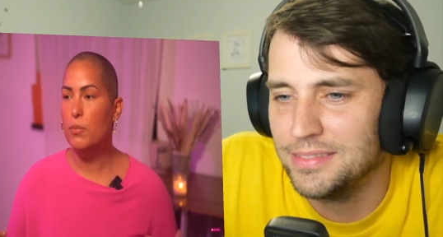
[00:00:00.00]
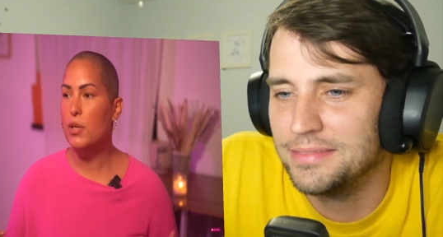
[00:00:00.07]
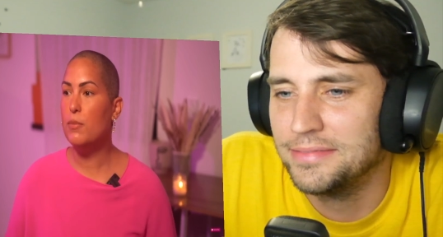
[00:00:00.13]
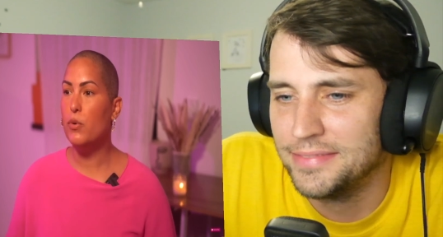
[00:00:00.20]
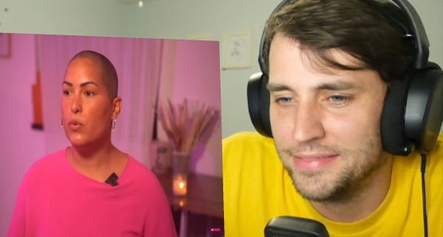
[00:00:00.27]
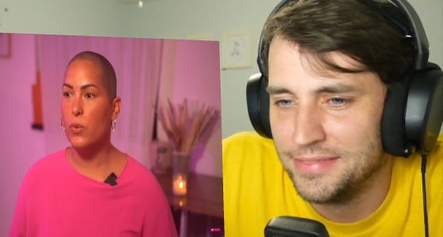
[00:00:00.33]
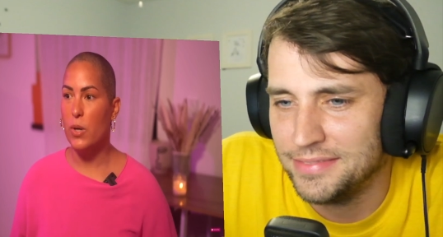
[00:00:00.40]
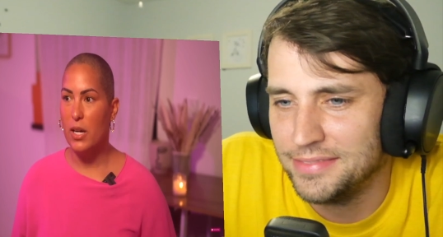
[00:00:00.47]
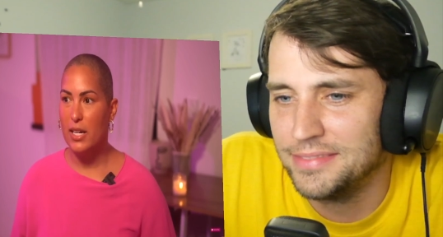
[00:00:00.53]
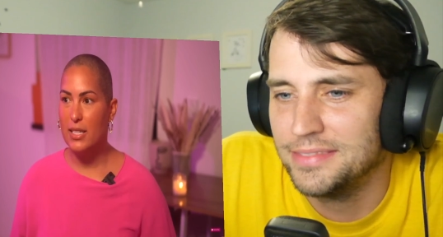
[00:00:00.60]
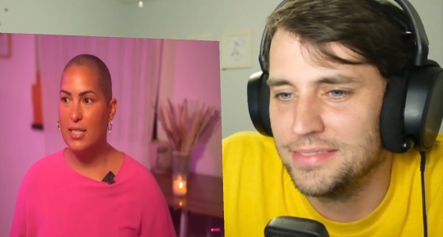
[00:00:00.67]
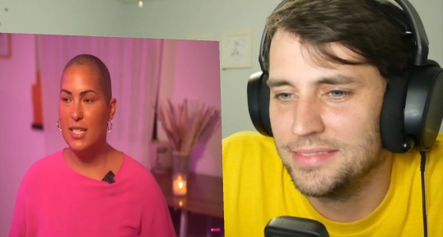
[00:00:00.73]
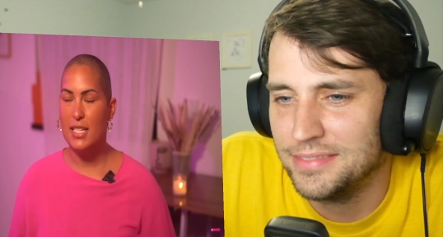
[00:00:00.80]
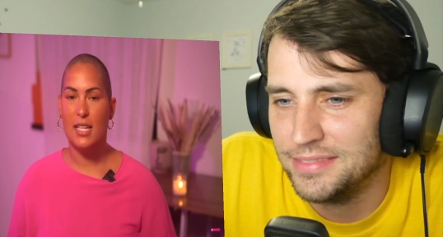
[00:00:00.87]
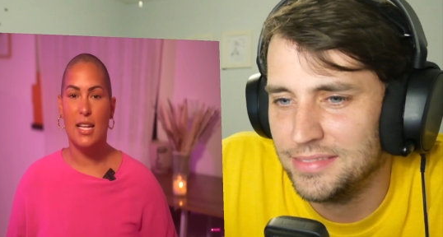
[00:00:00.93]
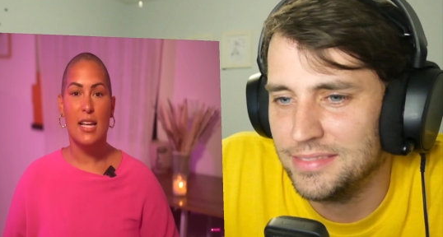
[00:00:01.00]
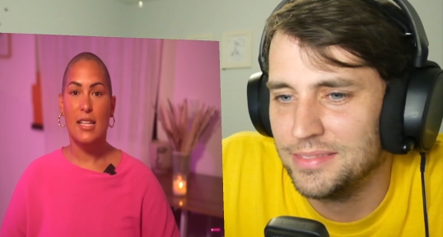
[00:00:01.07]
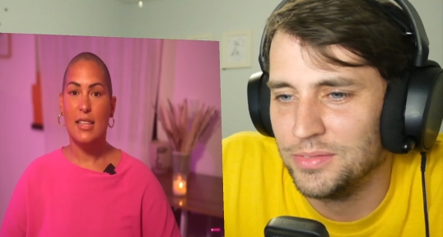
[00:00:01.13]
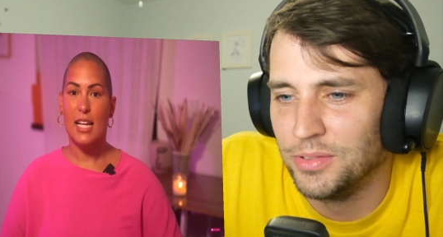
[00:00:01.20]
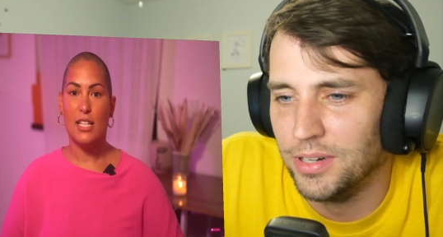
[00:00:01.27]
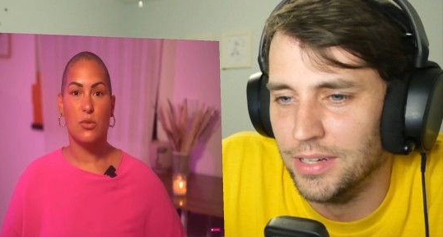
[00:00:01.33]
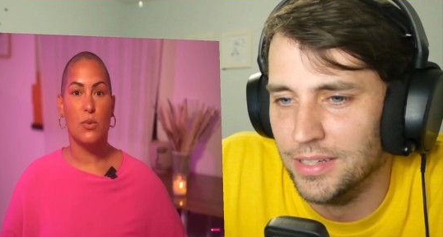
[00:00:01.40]
Speaker 1: People were hunting,
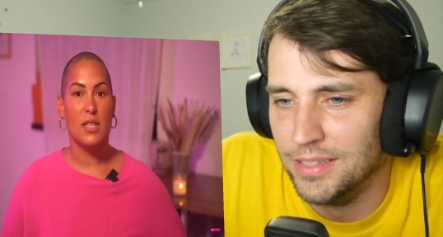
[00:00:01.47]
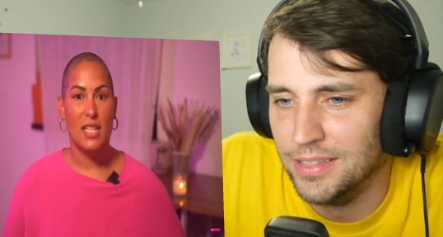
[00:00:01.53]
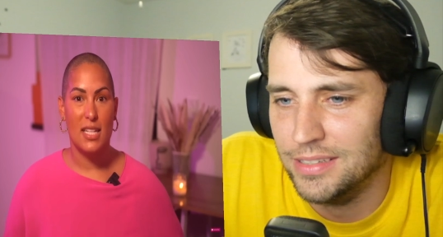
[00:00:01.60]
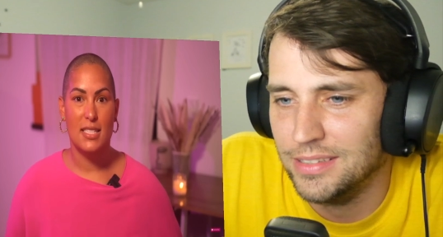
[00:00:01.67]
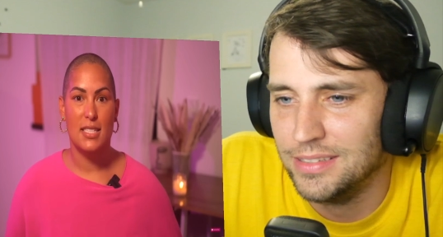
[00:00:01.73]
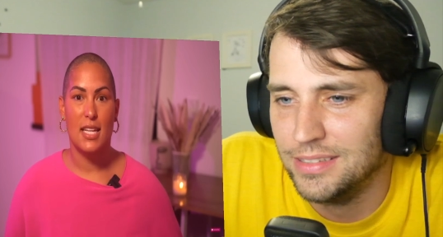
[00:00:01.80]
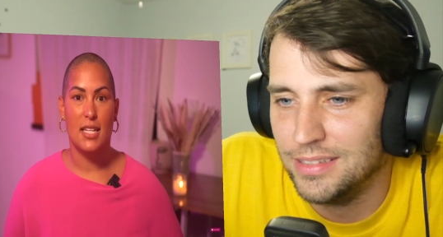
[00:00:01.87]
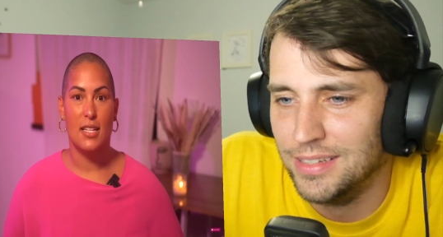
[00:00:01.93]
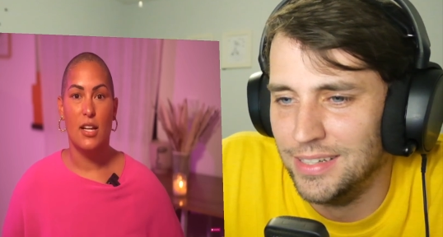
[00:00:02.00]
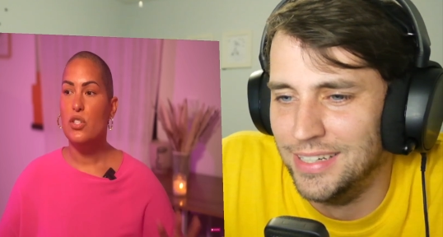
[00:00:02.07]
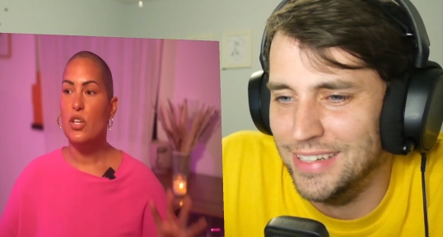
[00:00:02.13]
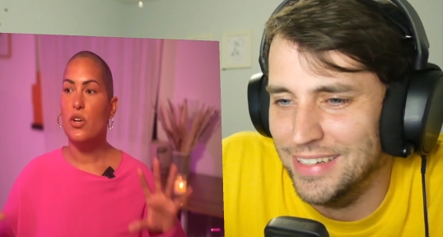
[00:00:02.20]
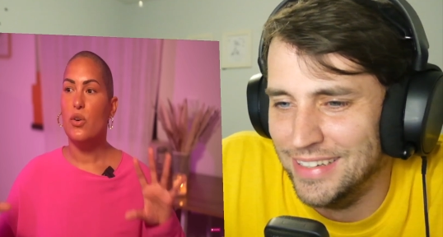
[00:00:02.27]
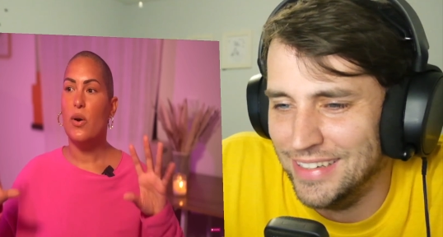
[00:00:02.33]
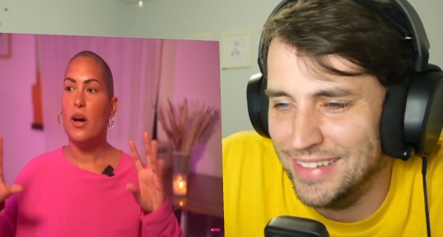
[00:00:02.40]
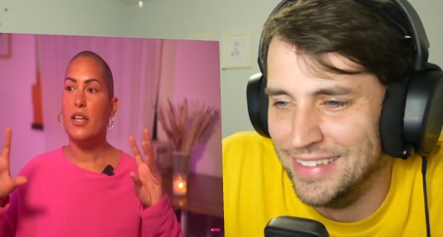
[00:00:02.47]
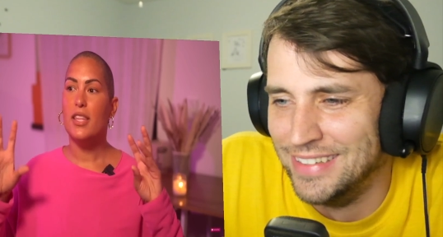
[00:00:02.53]
right. that's what they did. So